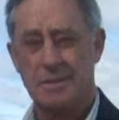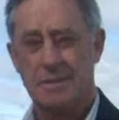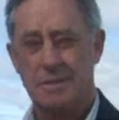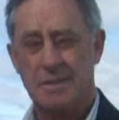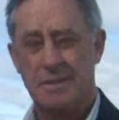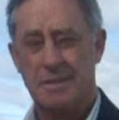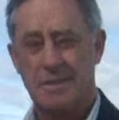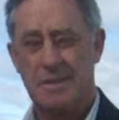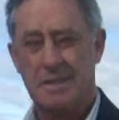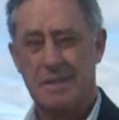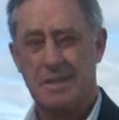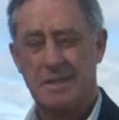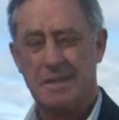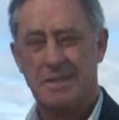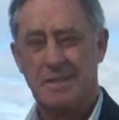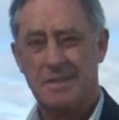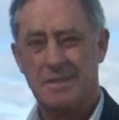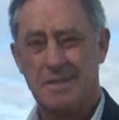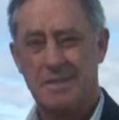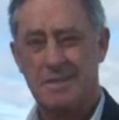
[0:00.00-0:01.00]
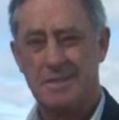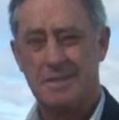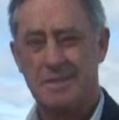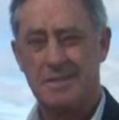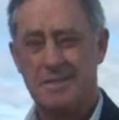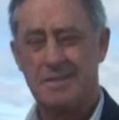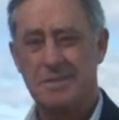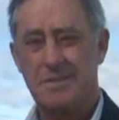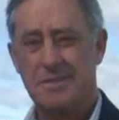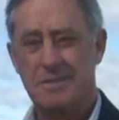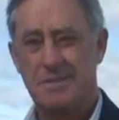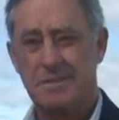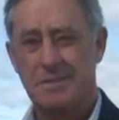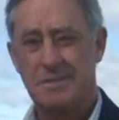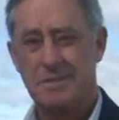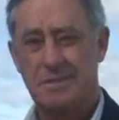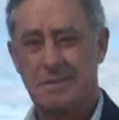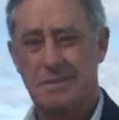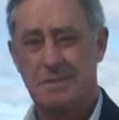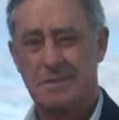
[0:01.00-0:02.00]

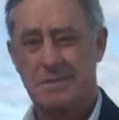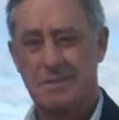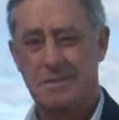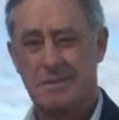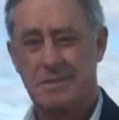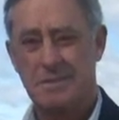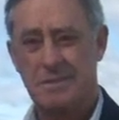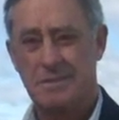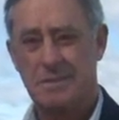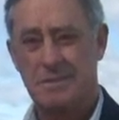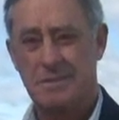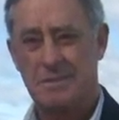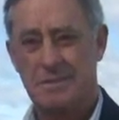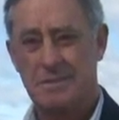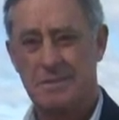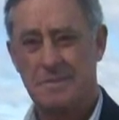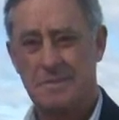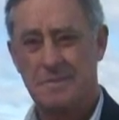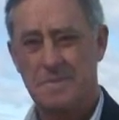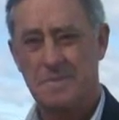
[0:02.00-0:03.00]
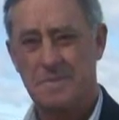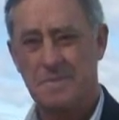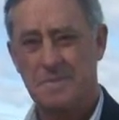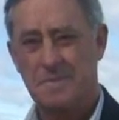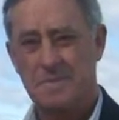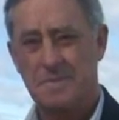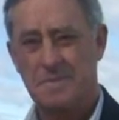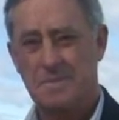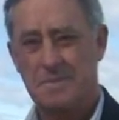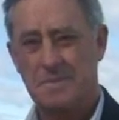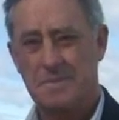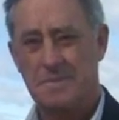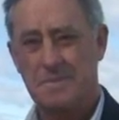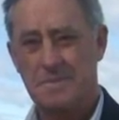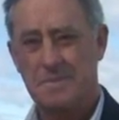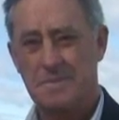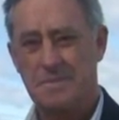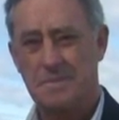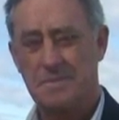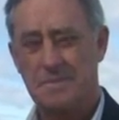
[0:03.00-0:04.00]

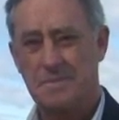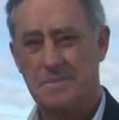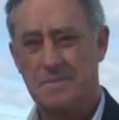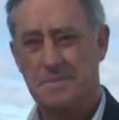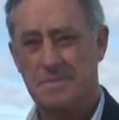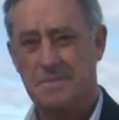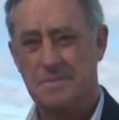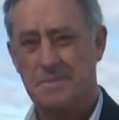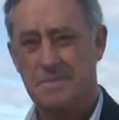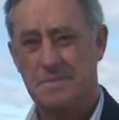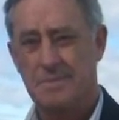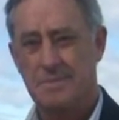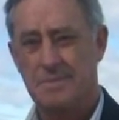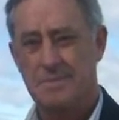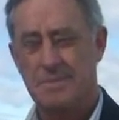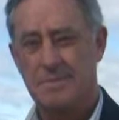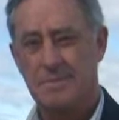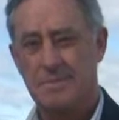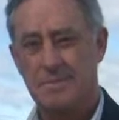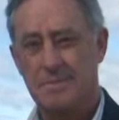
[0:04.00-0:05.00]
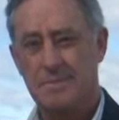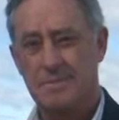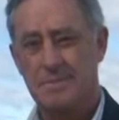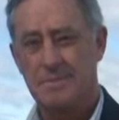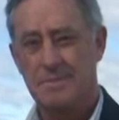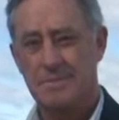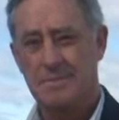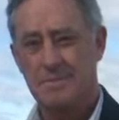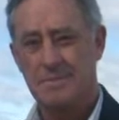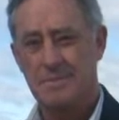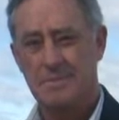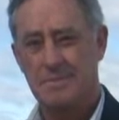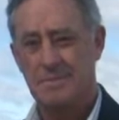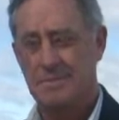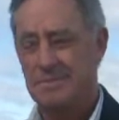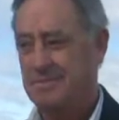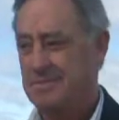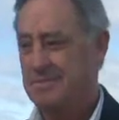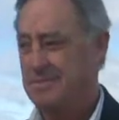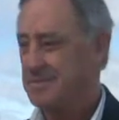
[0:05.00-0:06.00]

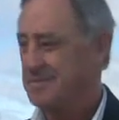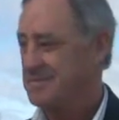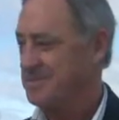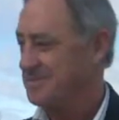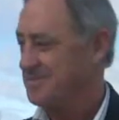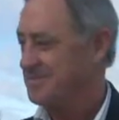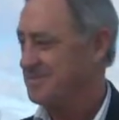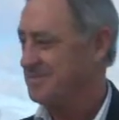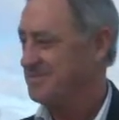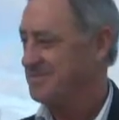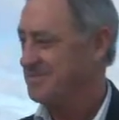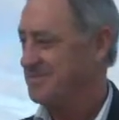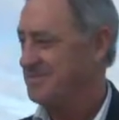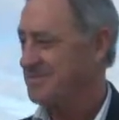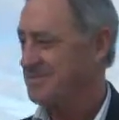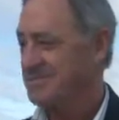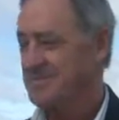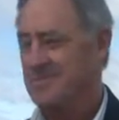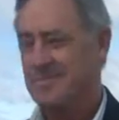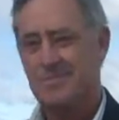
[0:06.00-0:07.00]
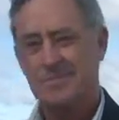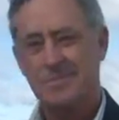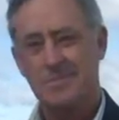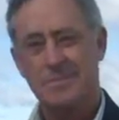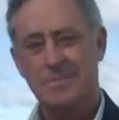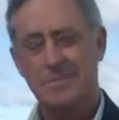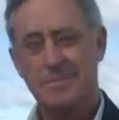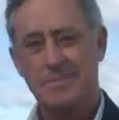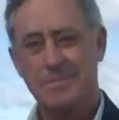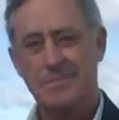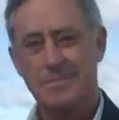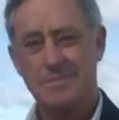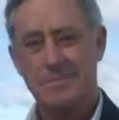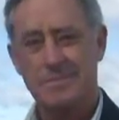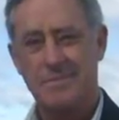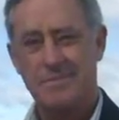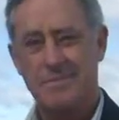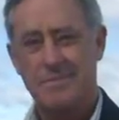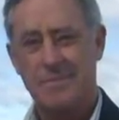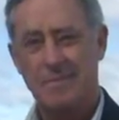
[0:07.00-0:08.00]
No words are spoken by the person on screen.